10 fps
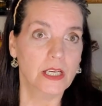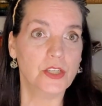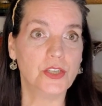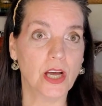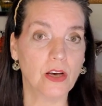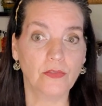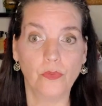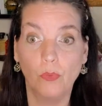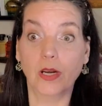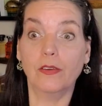
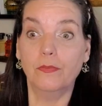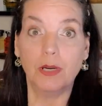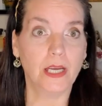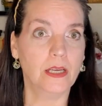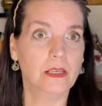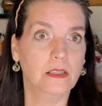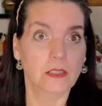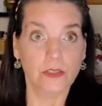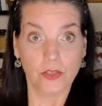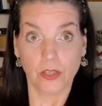shelf, one of my
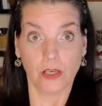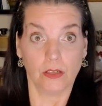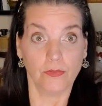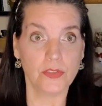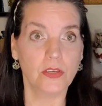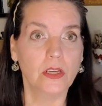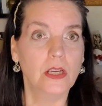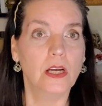shelves